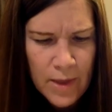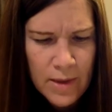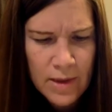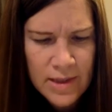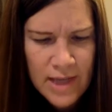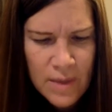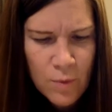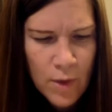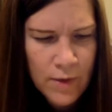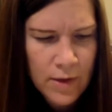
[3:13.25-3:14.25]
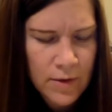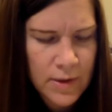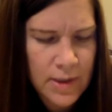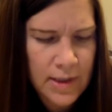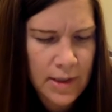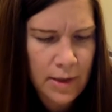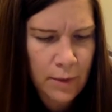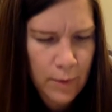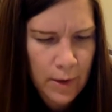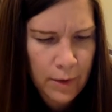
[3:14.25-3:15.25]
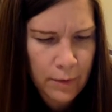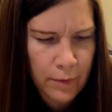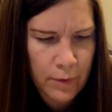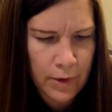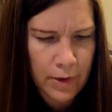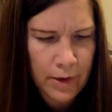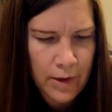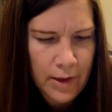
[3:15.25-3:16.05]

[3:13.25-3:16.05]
the same one that used to send a thrill through her.